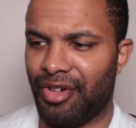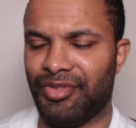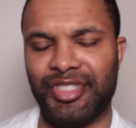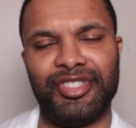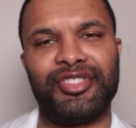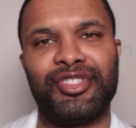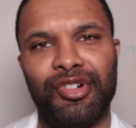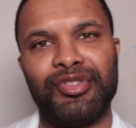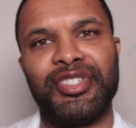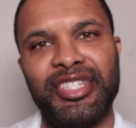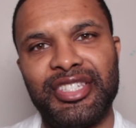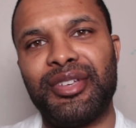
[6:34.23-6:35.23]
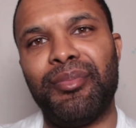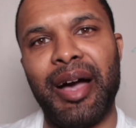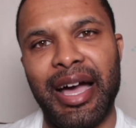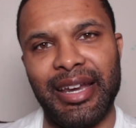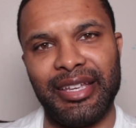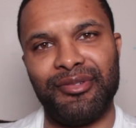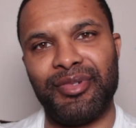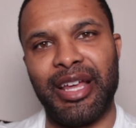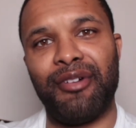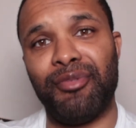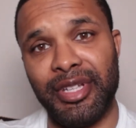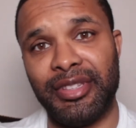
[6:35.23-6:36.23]
just go see somebody when
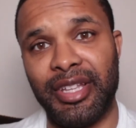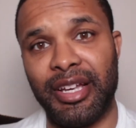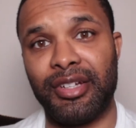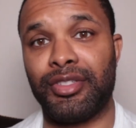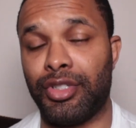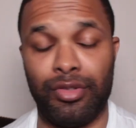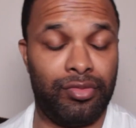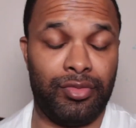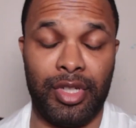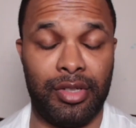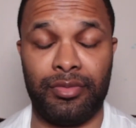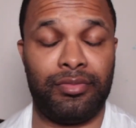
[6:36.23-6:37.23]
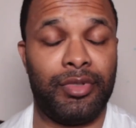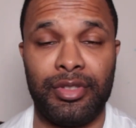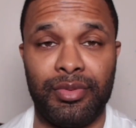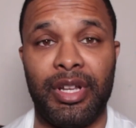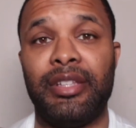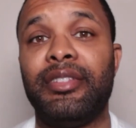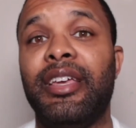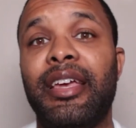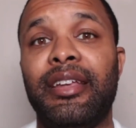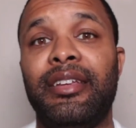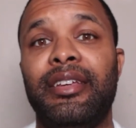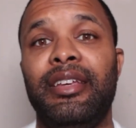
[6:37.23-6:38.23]
I went there. So that's what I did.